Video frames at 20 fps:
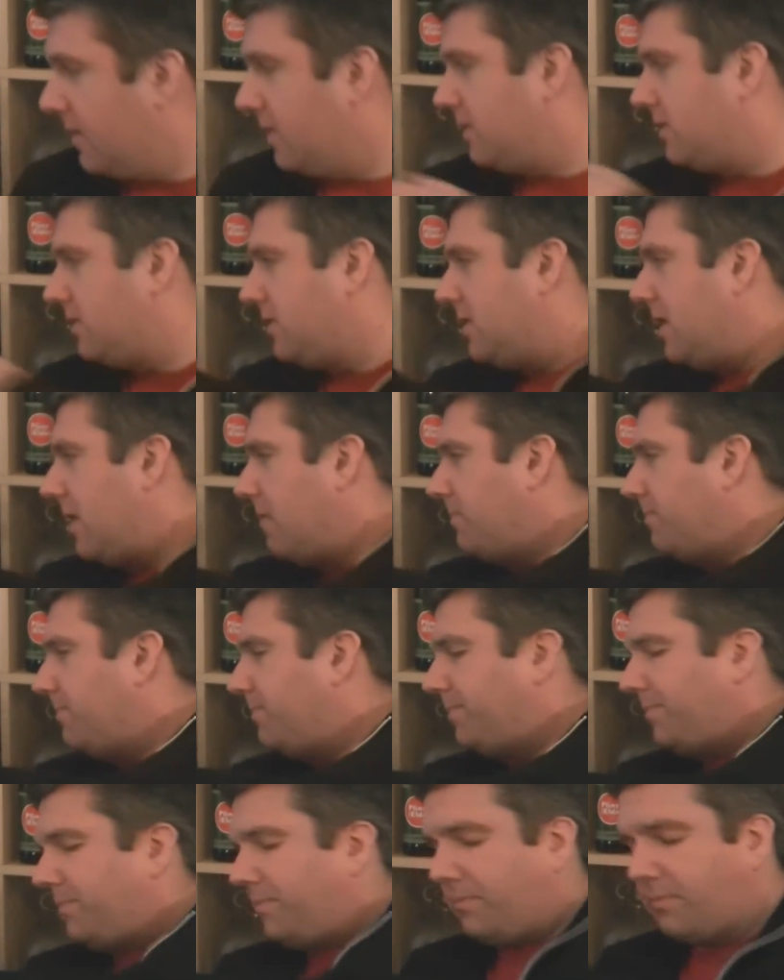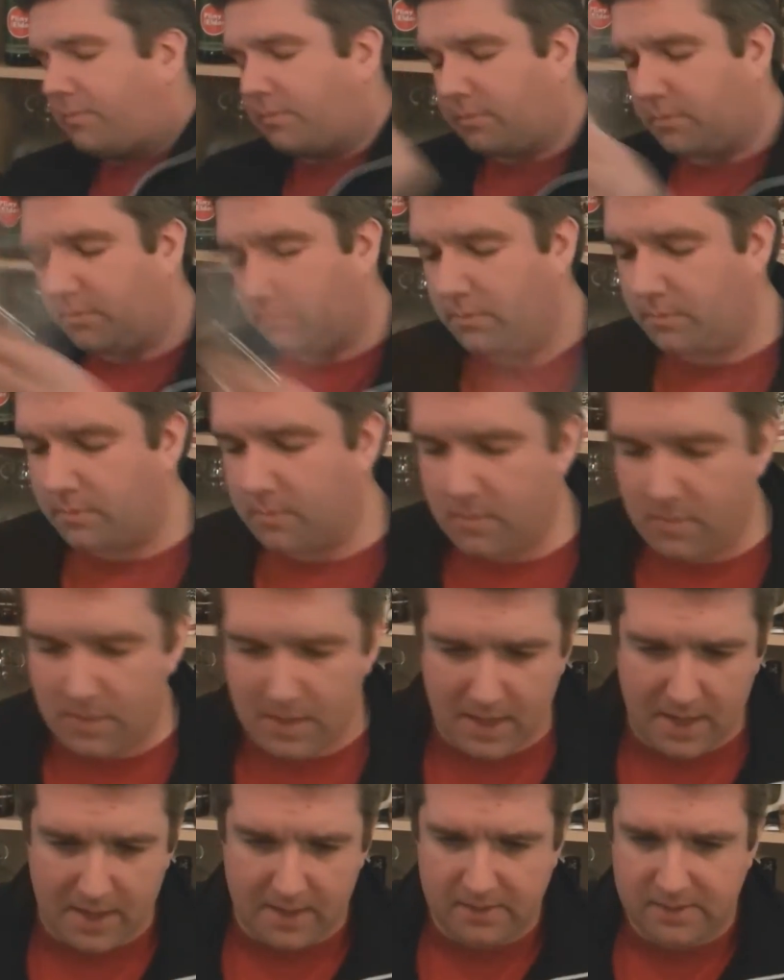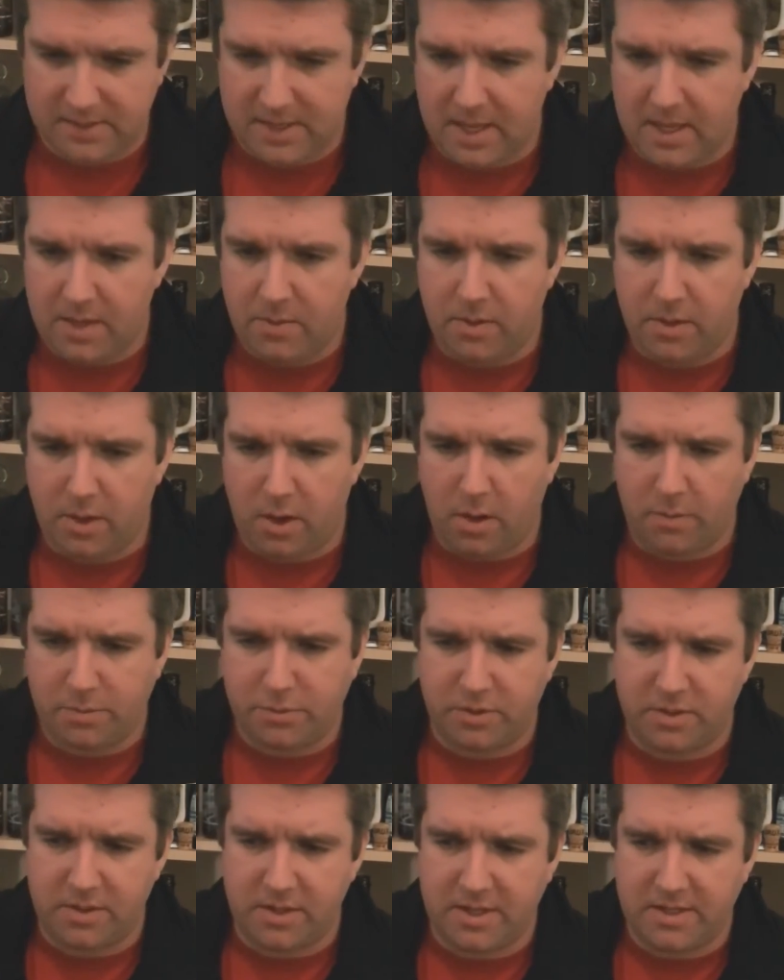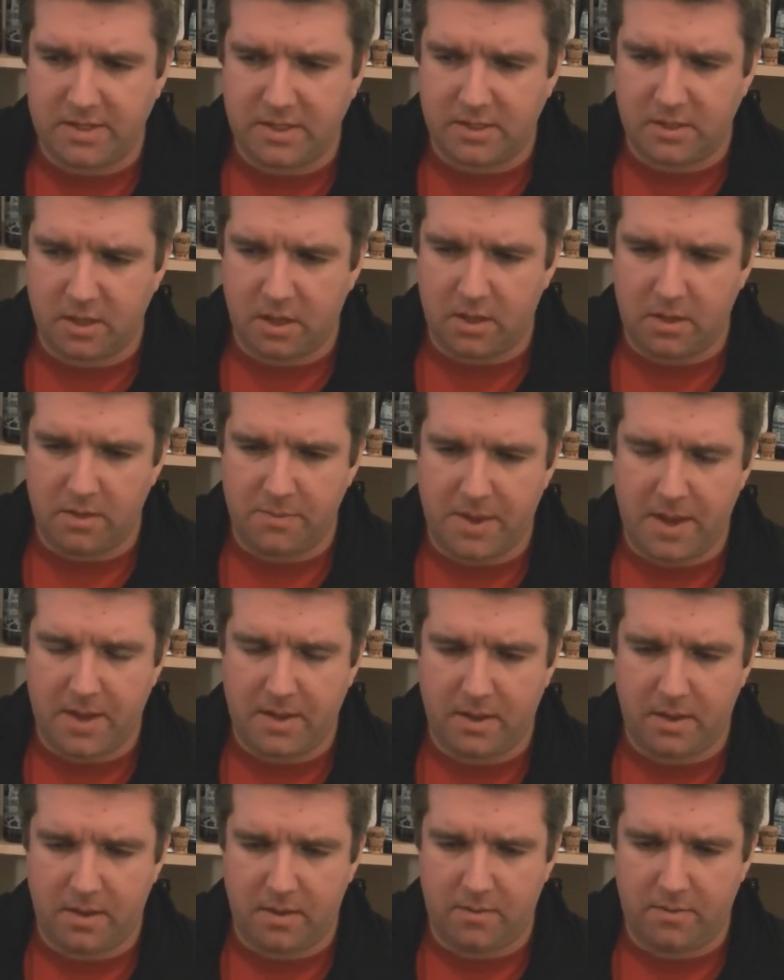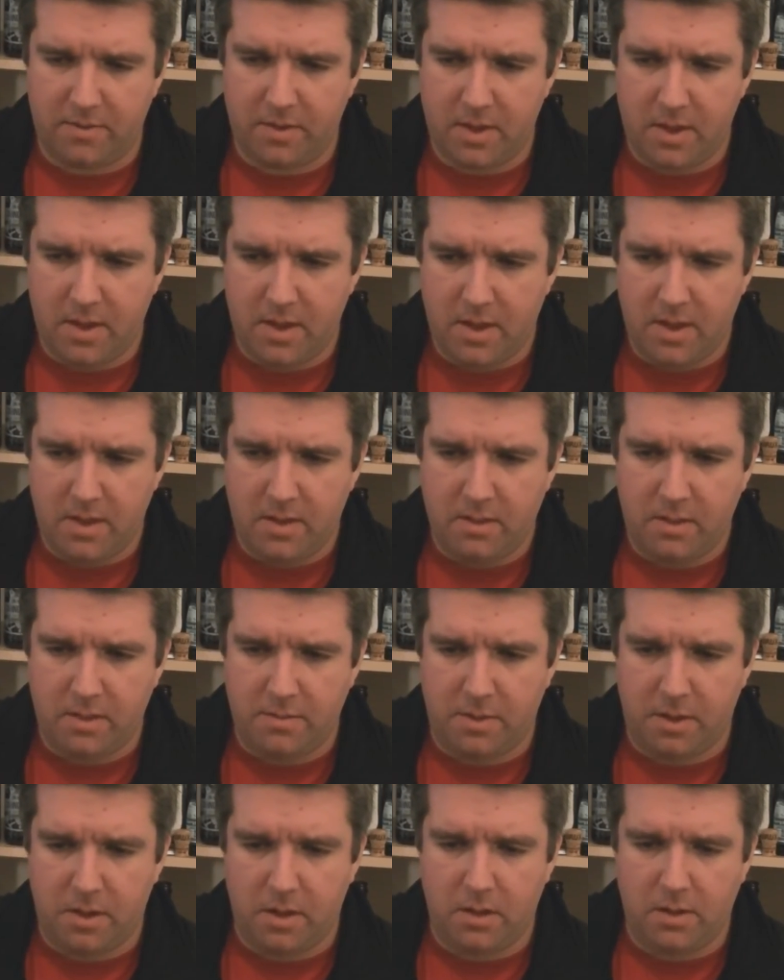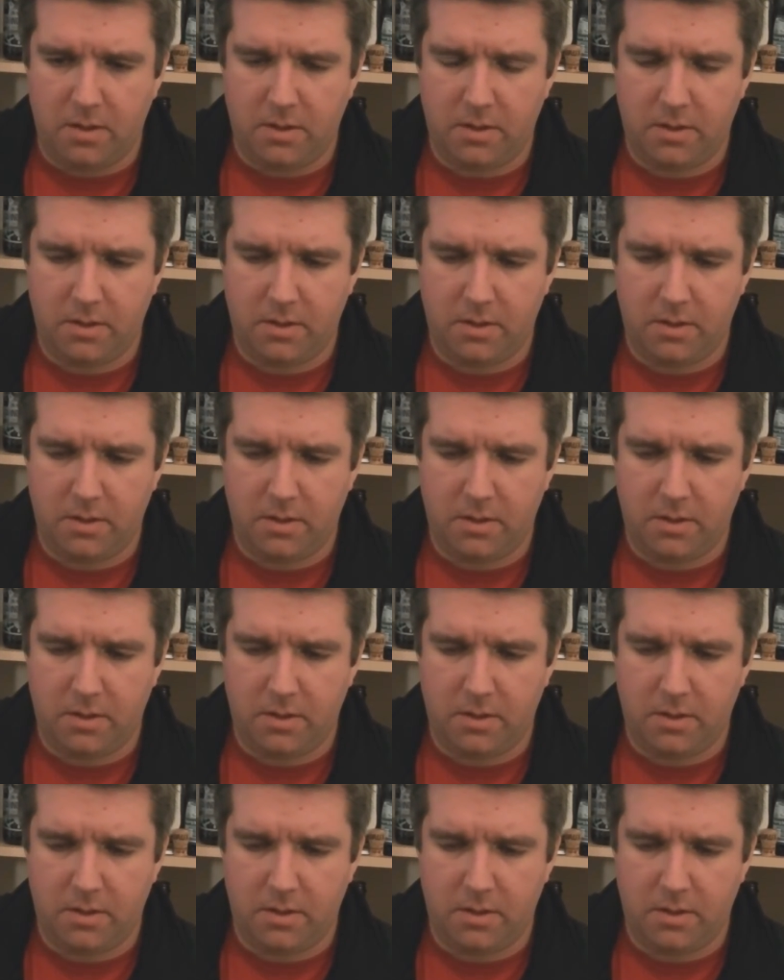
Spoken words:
So, I'll tell you what the hops are in this. It's all in the back of the bottle.